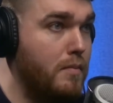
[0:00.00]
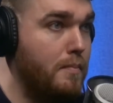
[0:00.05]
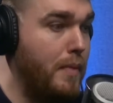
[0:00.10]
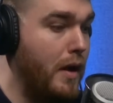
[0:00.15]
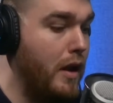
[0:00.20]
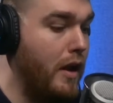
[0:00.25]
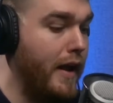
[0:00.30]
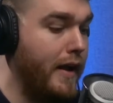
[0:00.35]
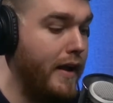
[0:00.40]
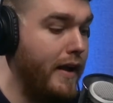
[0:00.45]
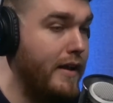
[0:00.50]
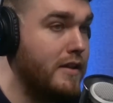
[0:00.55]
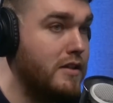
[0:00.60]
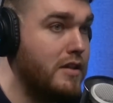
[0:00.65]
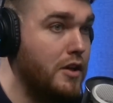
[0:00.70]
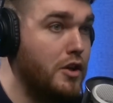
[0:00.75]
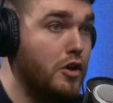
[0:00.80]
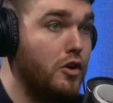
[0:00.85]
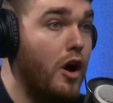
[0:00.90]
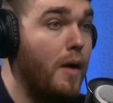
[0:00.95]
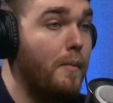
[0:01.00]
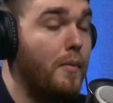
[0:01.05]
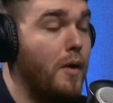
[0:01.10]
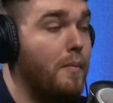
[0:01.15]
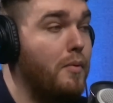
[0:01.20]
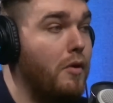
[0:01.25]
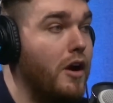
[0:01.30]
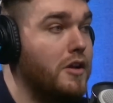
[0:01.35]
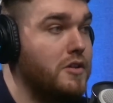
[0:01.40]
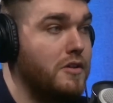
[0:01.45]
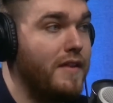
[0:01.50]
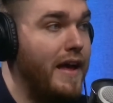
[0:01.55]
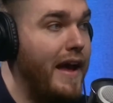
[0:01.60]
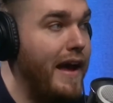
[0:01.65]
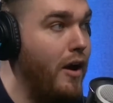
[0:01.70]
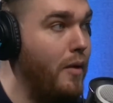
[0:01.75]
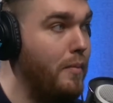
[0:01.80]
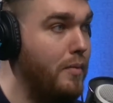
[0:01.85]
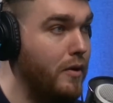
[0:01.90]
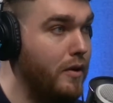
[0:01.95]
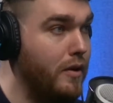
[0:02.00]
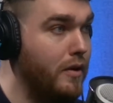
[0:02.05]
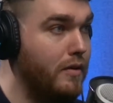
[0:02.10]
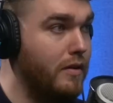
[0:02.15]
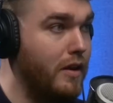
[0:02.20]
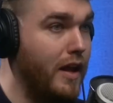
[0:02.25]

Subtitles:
But like you can't put a price on that output.